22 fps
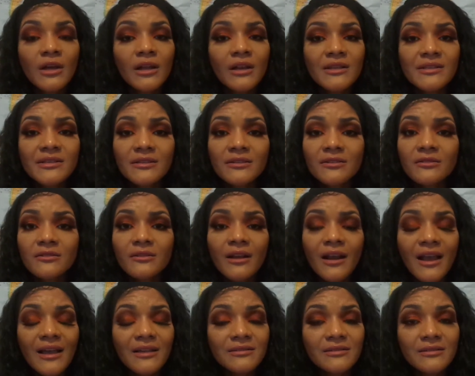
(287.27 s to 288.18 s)
listening to the
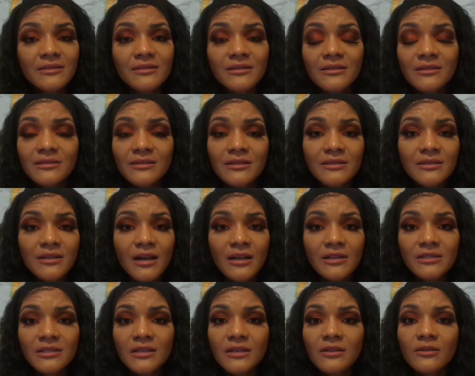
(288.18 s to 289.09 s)
class dis
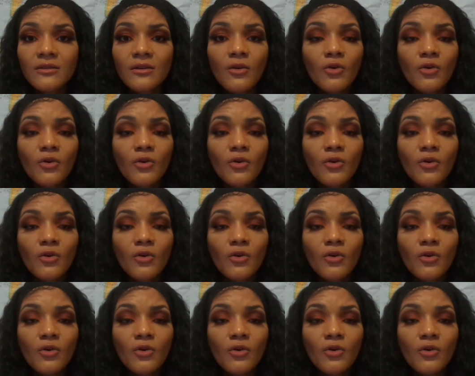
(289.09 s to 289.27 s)
discussion